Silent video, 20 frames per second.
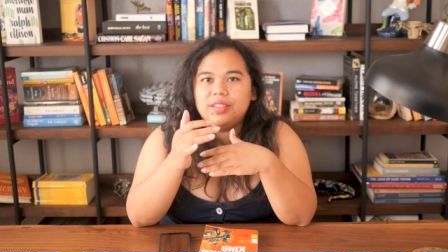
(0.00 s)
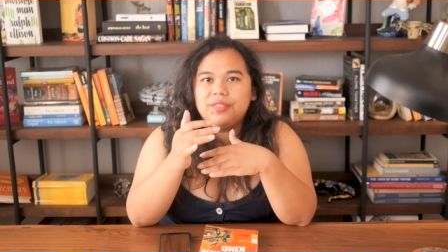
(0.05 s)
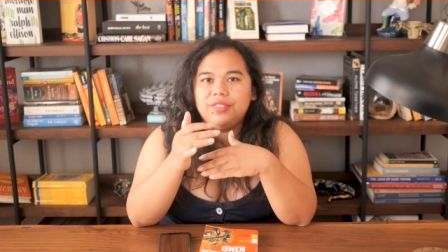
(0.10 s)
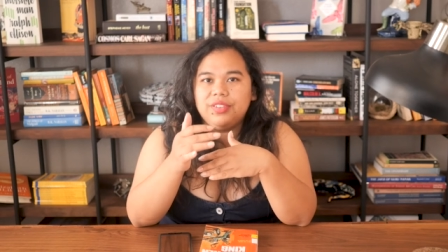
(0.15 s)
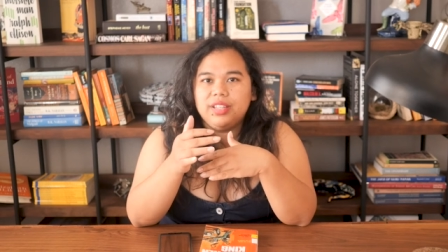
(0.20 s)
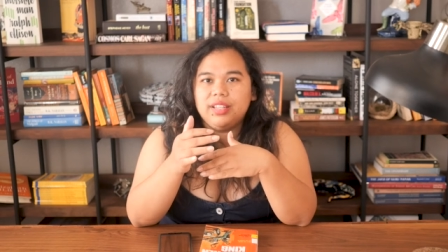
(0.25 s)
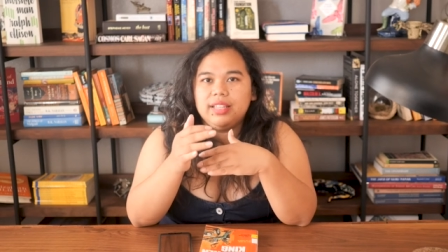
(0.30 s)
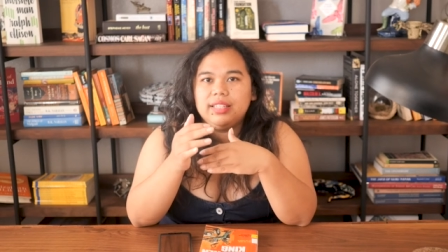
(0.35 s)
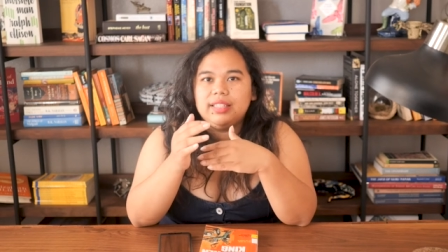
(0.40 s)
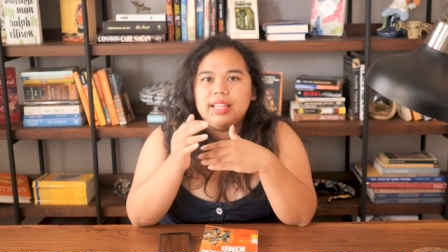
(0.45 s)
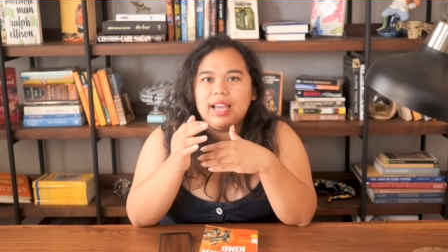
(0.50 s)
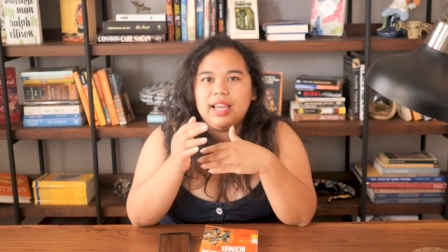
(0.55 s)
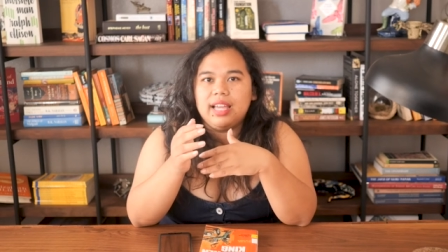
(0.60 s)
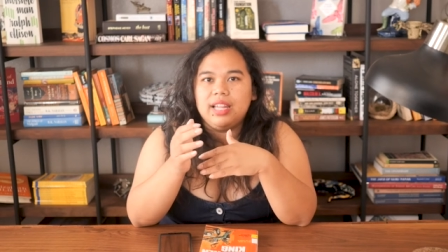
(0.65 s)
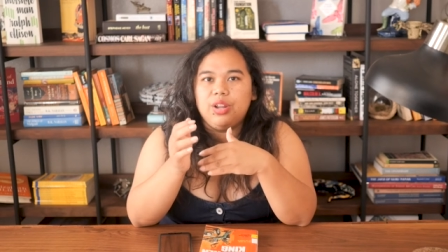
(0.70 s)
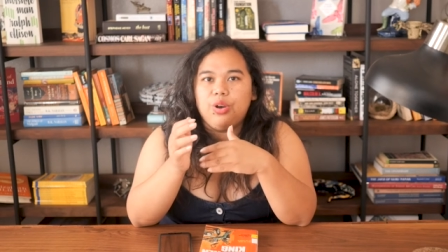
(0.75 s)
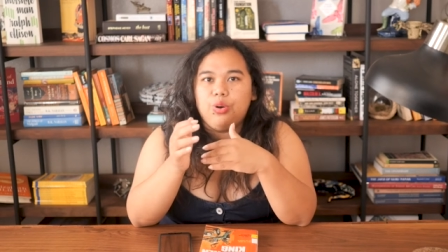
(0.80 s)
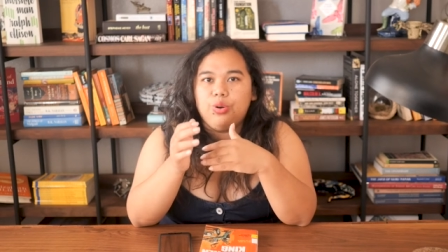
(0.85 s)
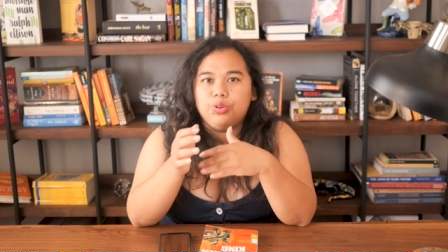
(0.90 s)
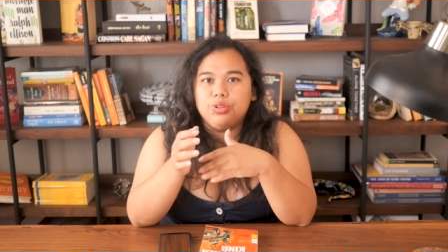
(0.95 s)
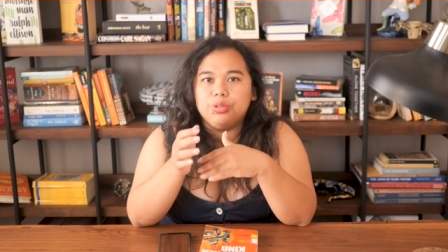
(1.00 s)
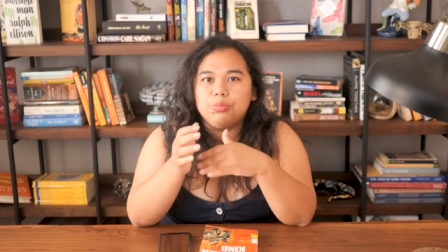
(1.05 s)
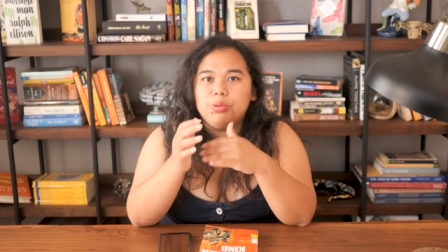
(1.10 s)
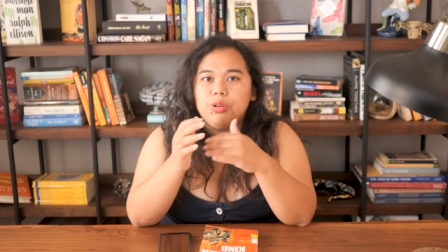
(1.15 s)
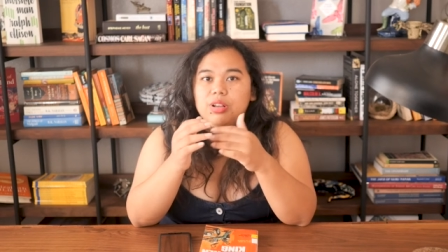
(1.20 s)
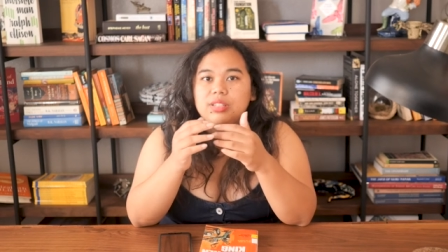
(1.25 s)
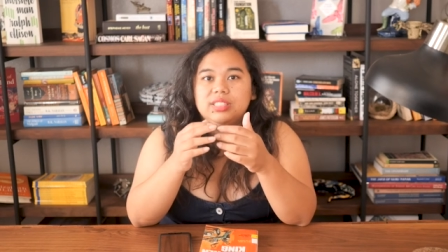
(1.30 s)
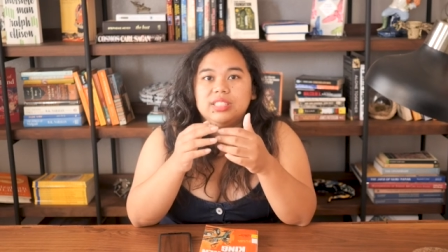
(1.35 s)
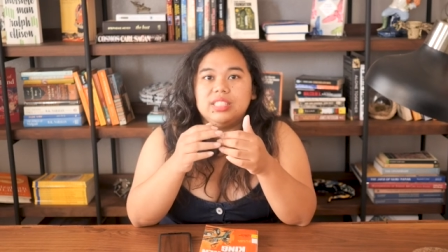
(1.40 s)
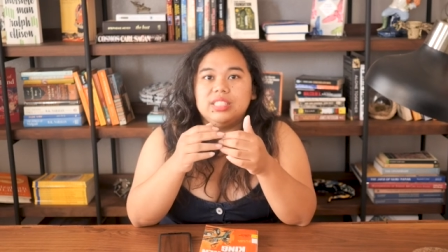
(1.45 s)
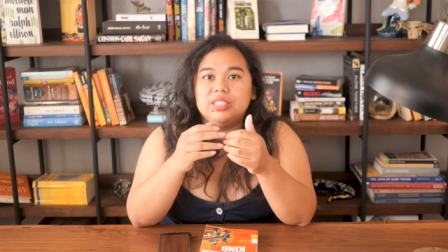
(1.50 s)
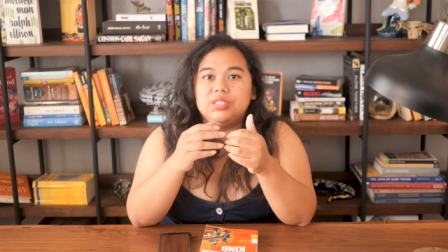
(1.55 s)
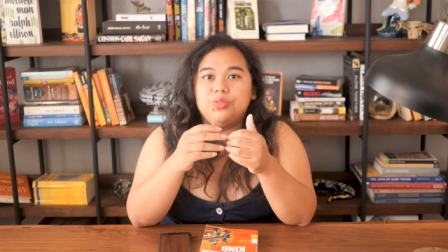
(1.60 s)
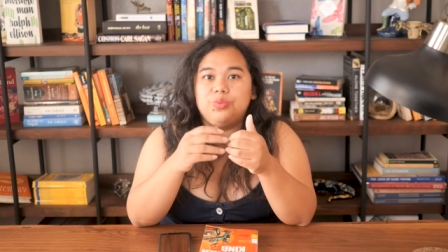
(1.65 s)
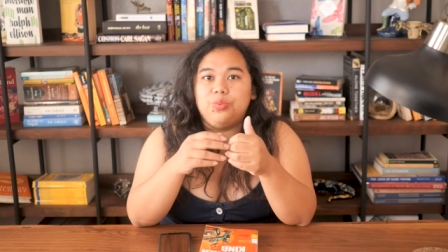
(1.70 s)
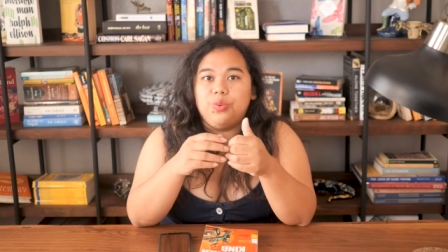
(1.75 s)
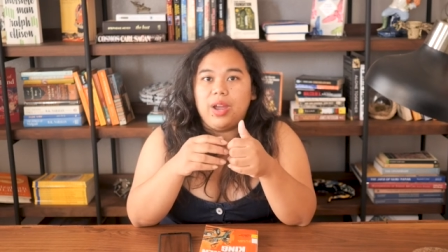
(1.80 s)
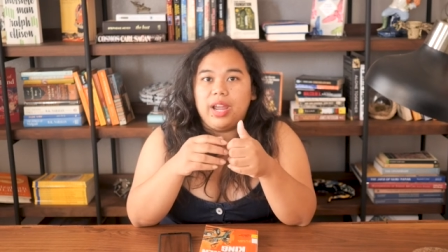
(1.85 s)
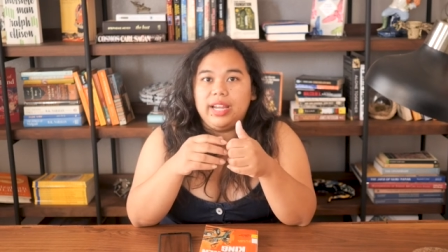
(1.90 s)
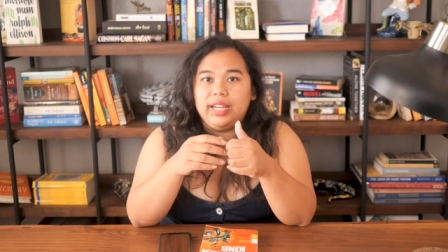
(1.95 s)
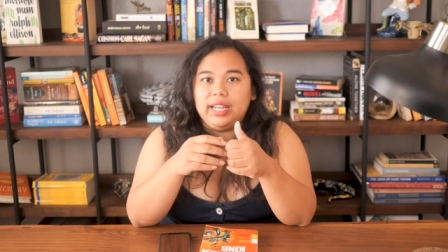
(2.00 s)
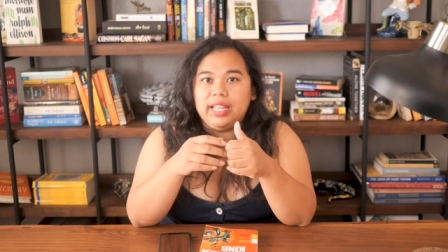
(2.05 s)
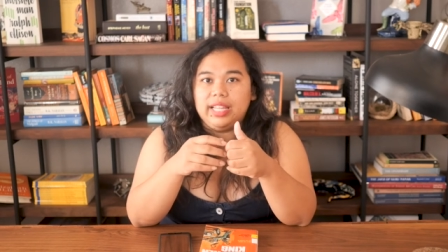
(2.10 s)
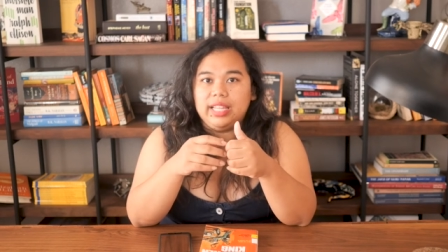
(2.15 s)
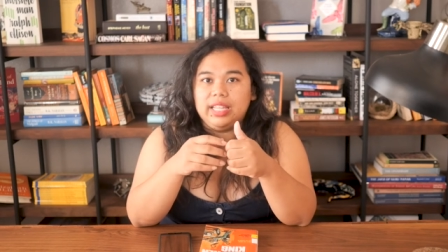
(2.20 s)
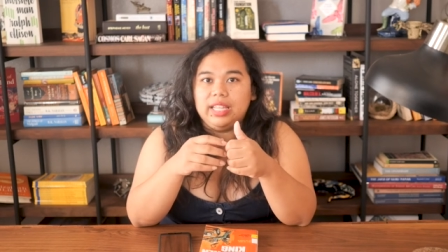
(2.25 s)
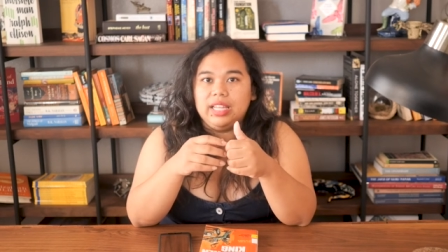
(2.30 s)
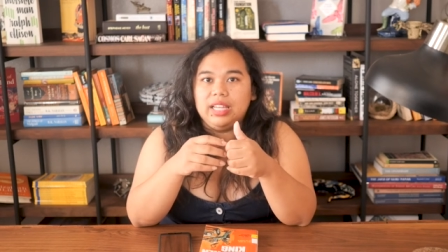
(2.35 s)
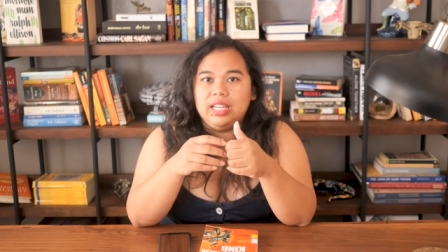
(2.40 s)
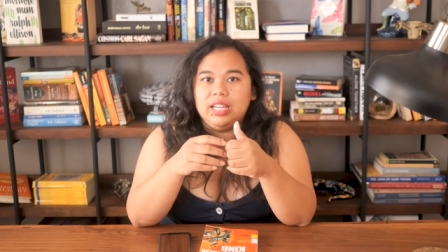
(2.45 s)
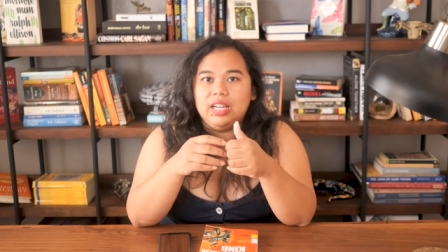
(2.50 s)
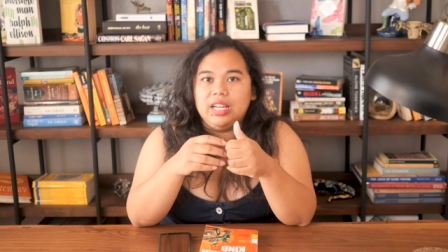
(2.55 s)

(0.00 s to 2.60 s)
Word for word: the feeling that an older person is writing